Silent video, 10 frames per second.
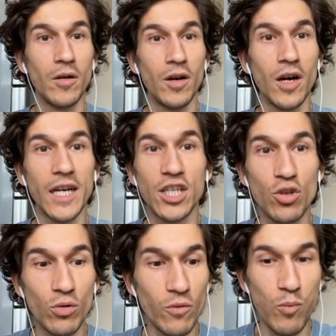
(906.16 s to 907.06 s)
I should
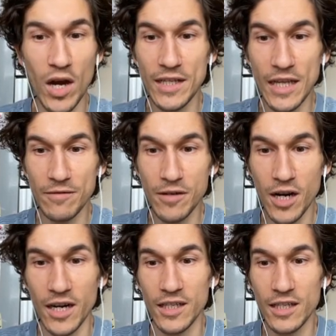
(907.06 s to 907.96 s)
have bought dev
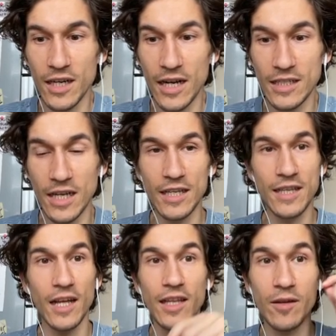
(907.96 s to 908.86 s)
card I, I
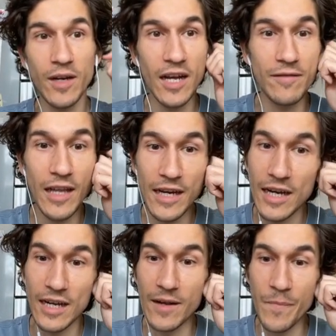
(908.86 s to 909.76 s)
thought I would have like a